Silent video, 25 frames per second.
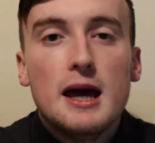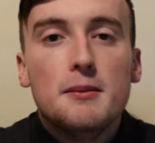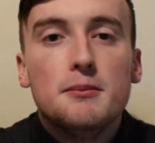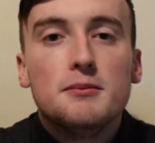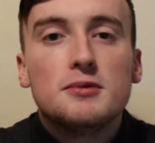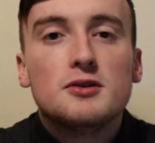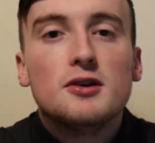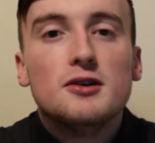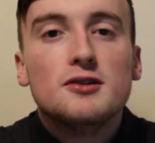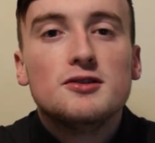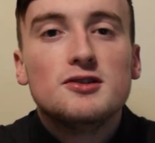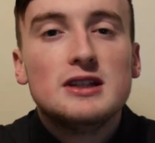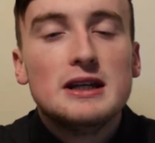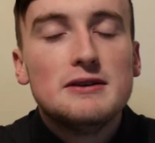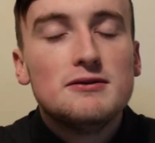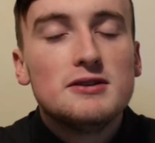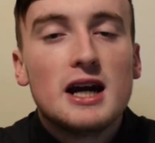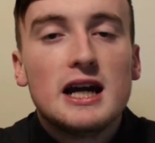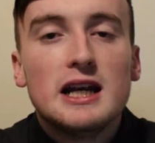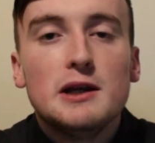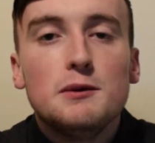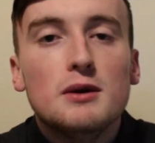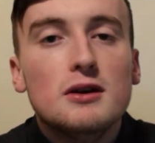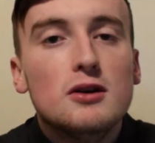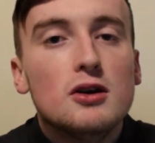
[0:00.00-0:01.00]
because Stephen
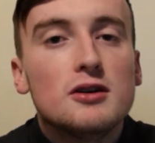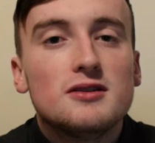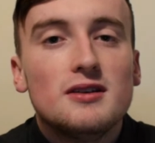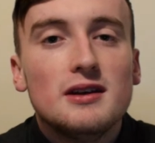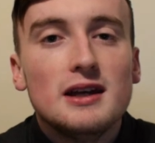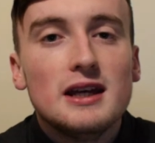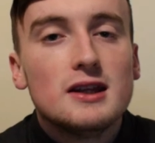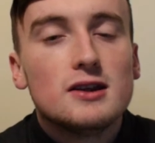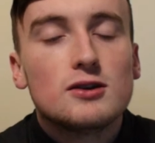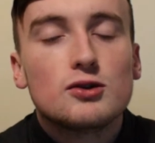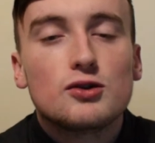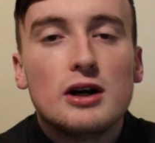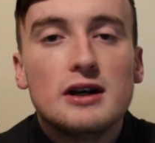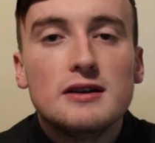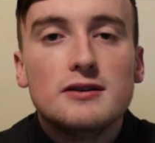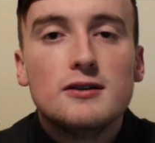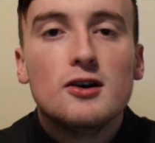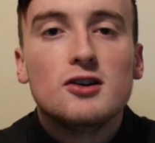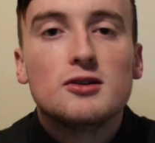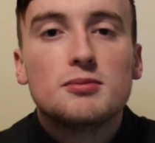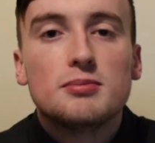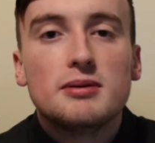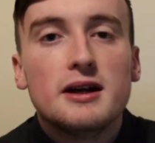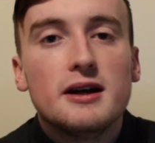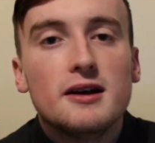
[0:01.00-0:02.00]
Kenny will look to integrate
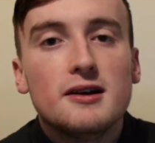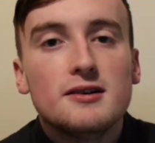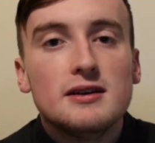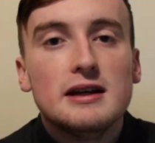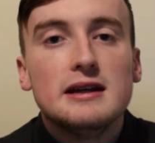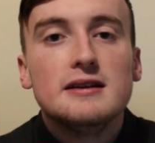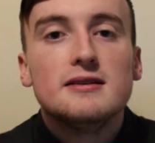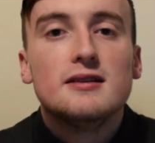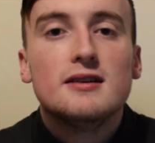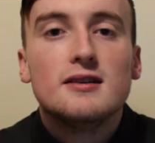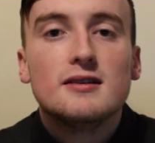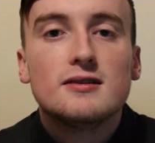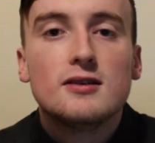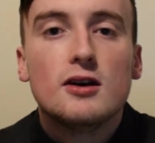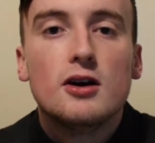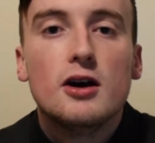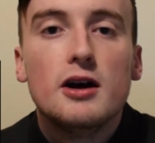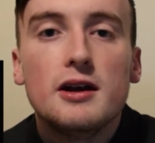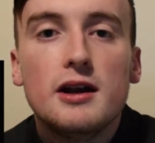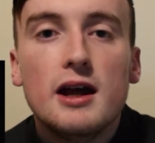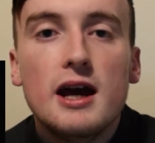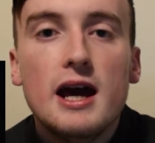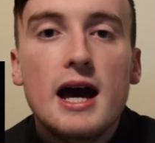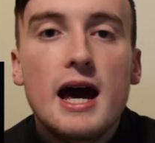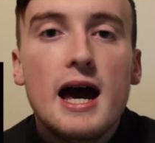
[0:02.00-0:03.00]
those players into the
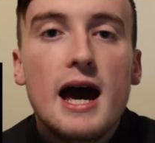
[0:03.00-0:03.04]
side.